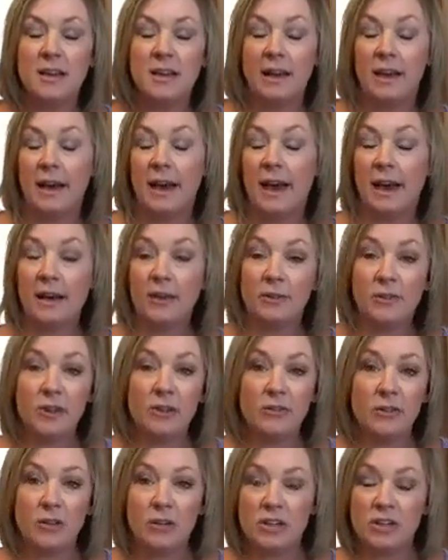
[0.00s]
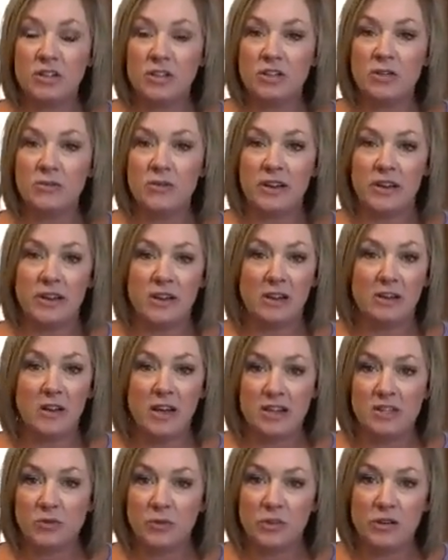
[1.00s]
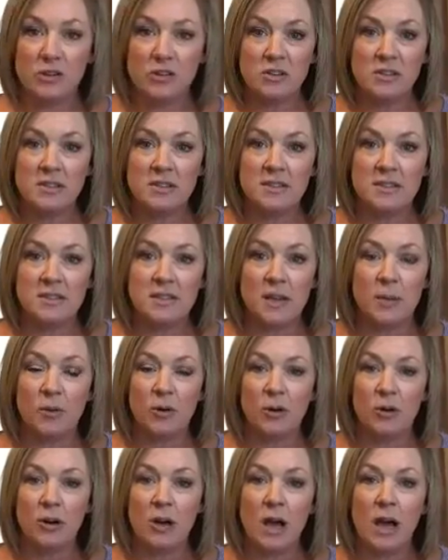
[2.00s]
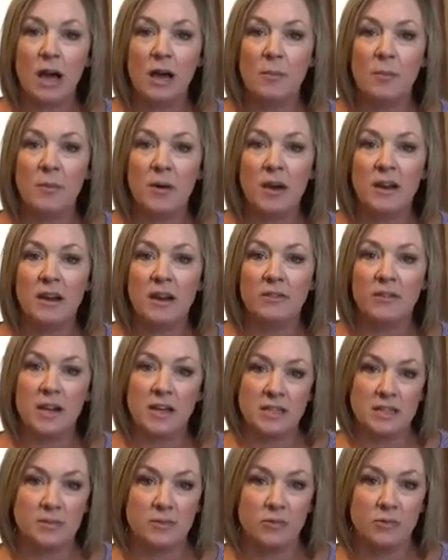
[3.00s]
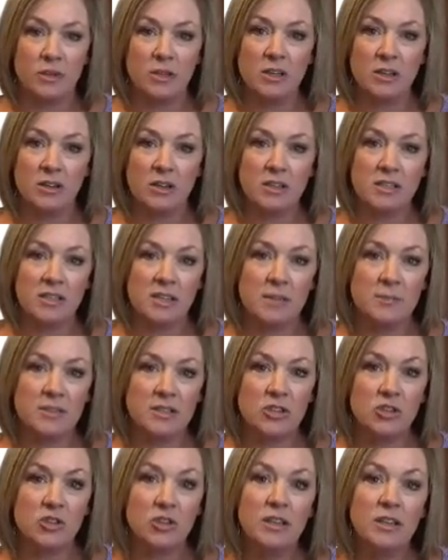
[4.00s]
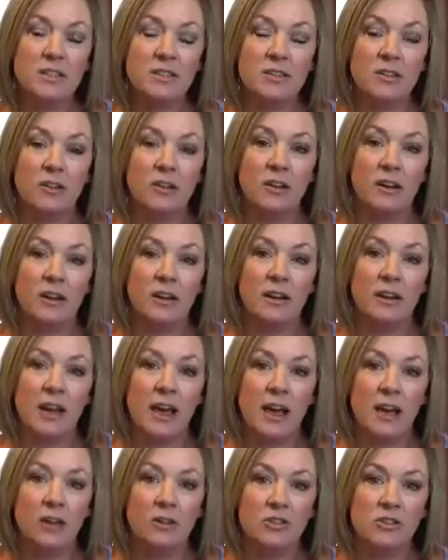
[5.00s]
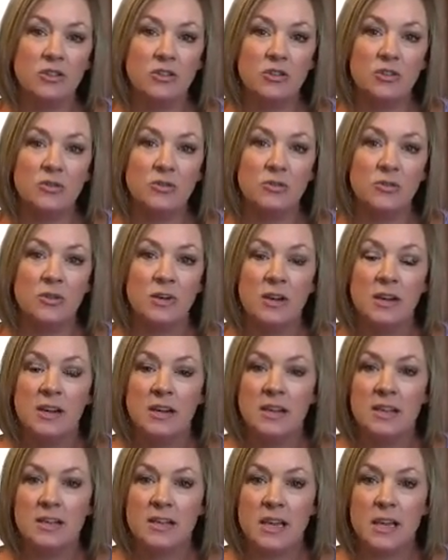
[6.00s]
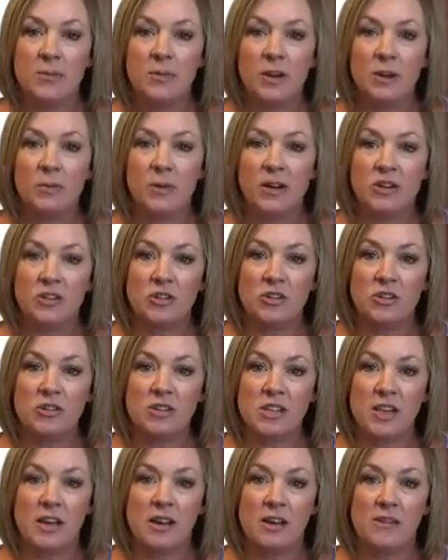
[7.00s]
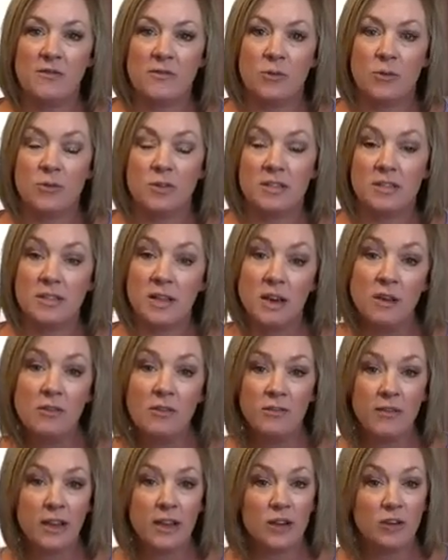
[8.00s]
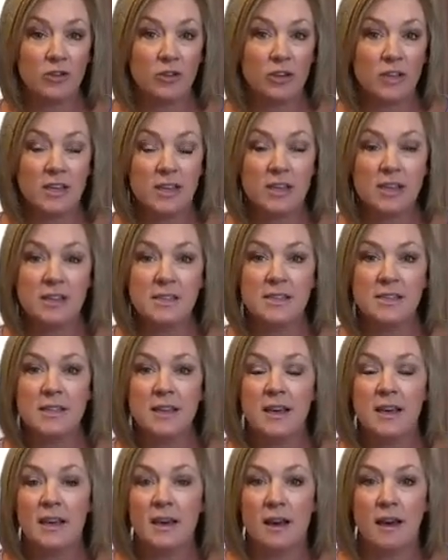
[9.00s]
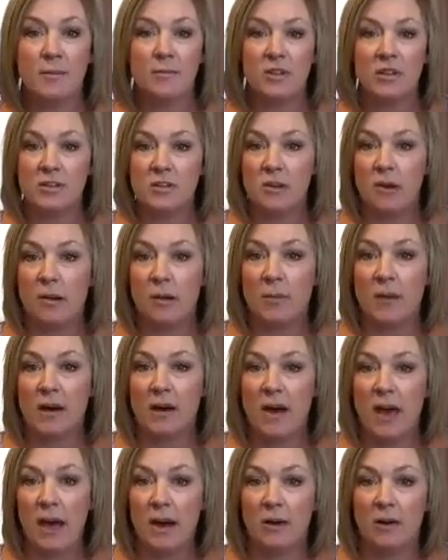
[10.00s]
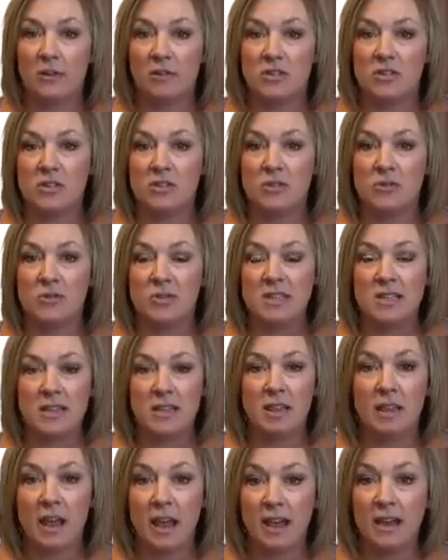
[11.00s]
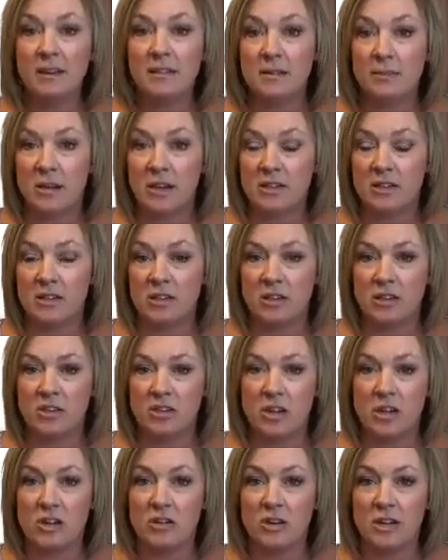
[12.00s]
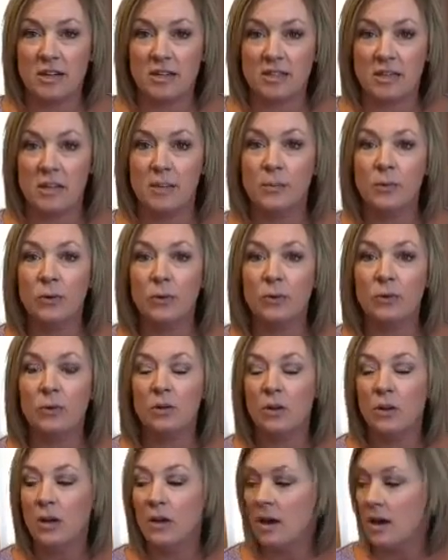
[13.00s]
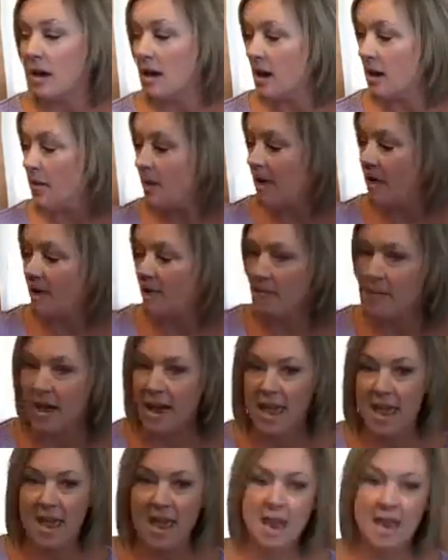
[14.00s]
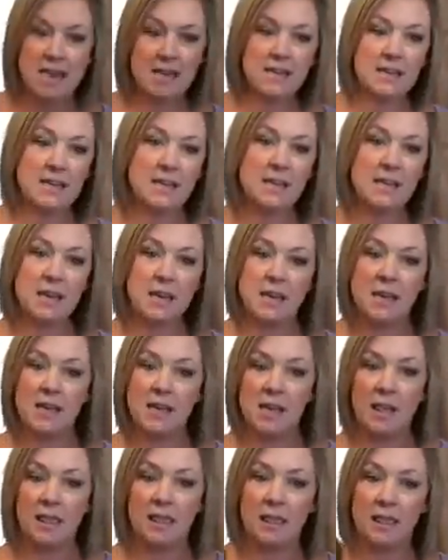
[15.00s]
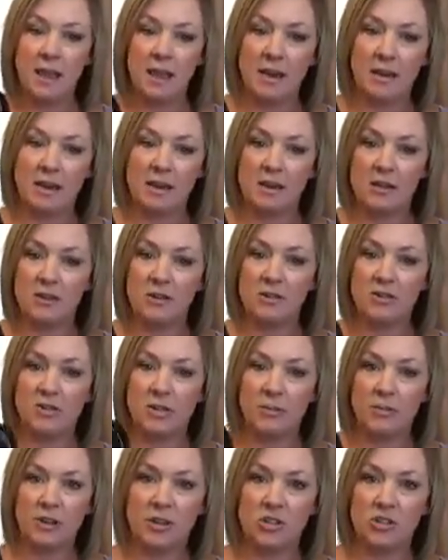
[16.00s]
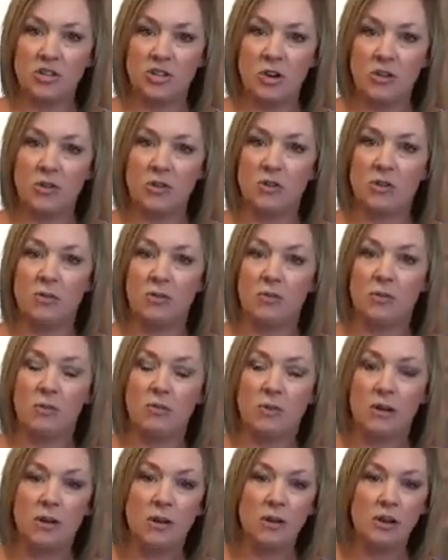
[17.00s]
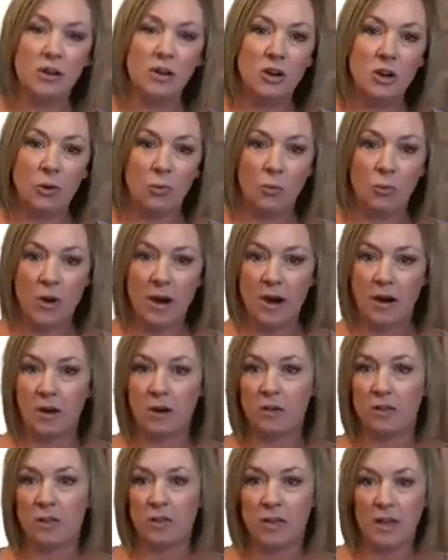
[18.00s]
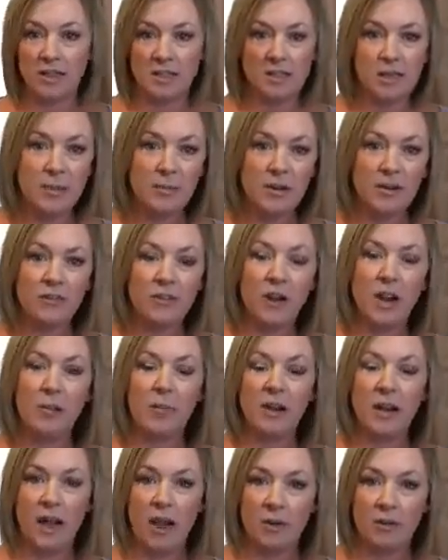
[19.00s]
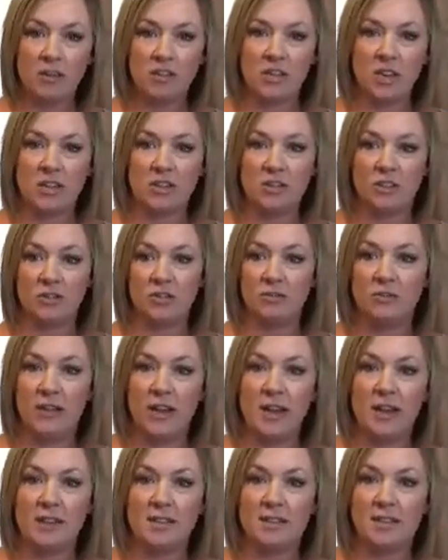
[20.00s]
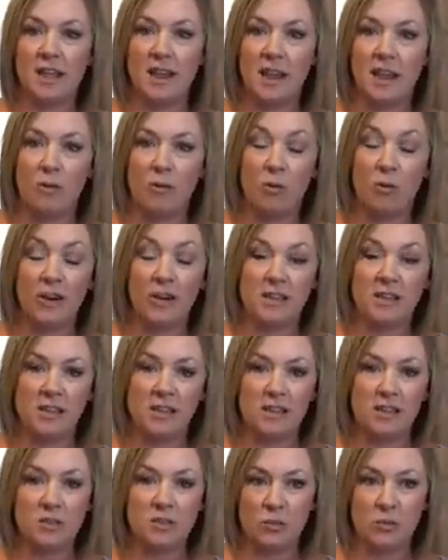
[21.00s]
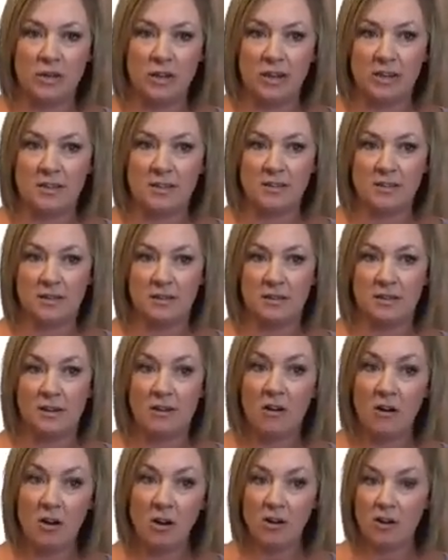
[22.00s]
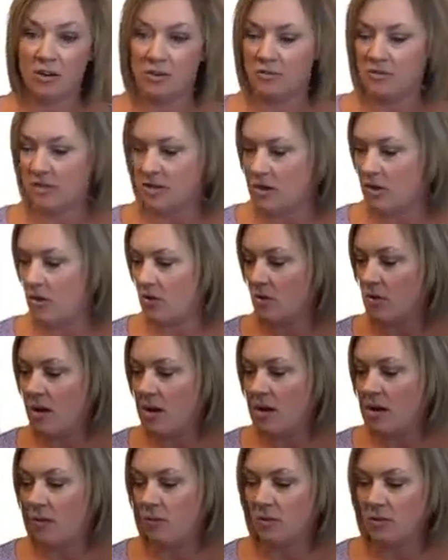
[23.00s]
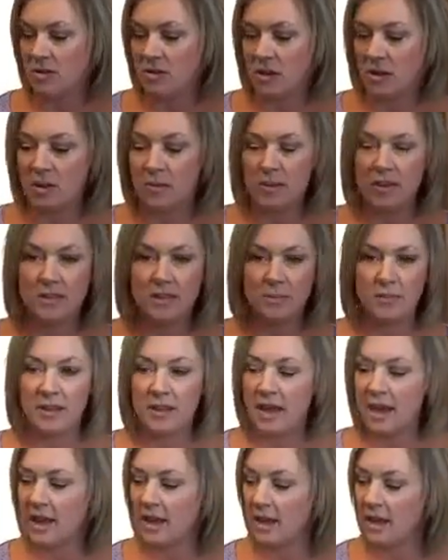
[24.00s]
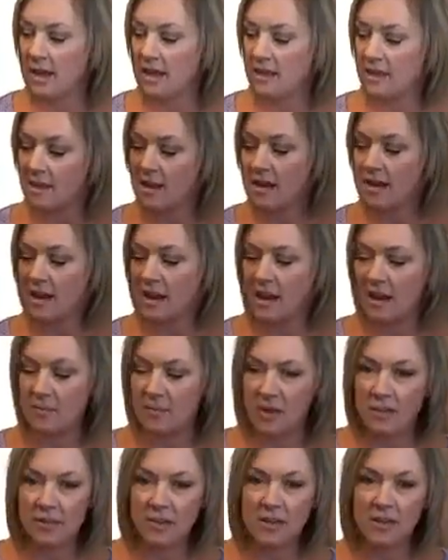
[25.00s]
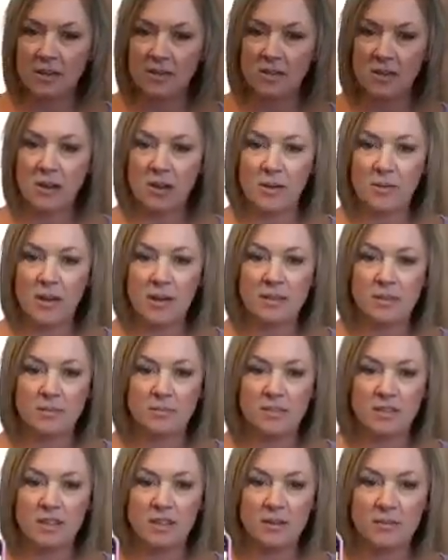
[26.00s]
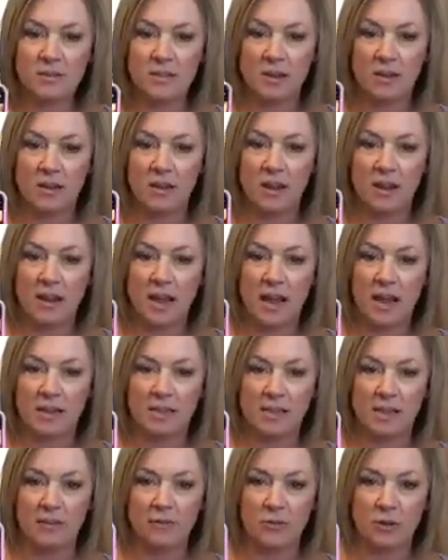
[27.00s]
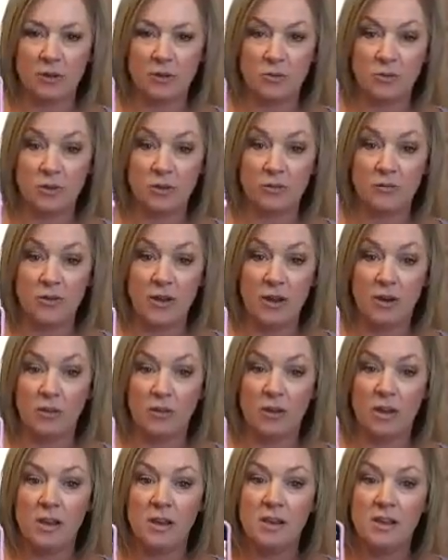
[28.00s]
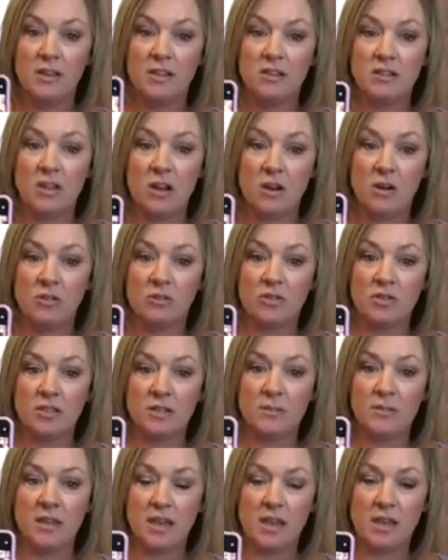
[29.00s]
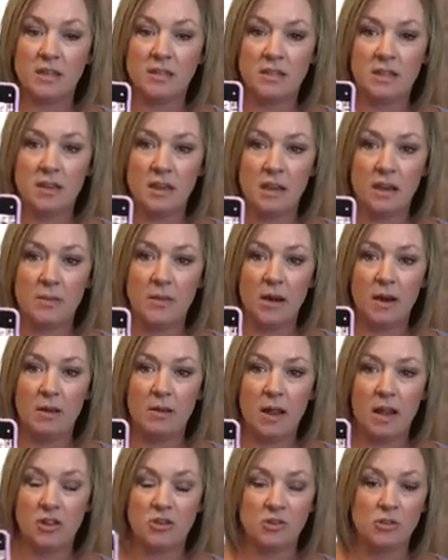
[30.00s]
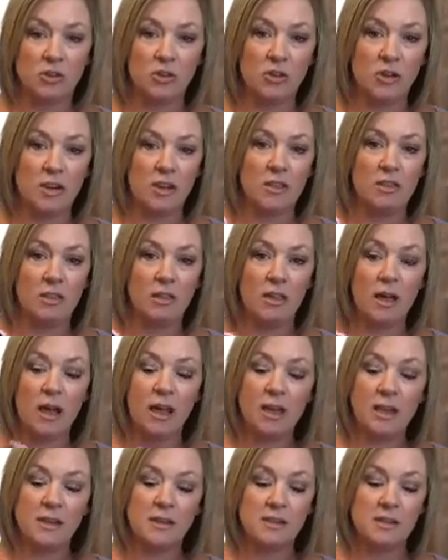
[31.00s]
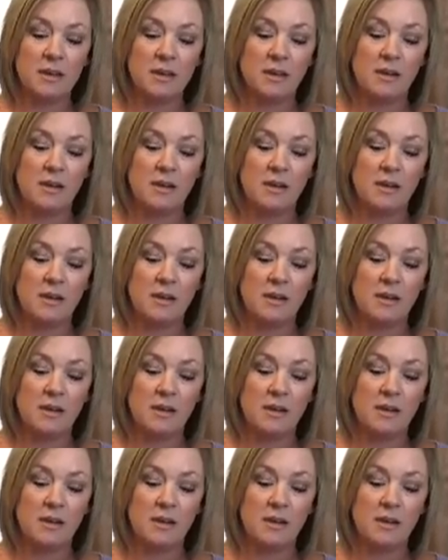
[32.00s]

I don't know if they're going to do any class reunions this summer or not, but I've got some really good tips and tricks on how to take better pictures of yourself and your kids. I'm going to talk about how to see light. I'm actually going to show you an example. I have my handy light here, so I'm going to show you, where the light's coming from and how it shines on your face and what it does when it's on you. So we'll talk about some of that. And then I'm even going to talk about some tips on how to take photos with your phone. So just some things to think about as you're looking at the light.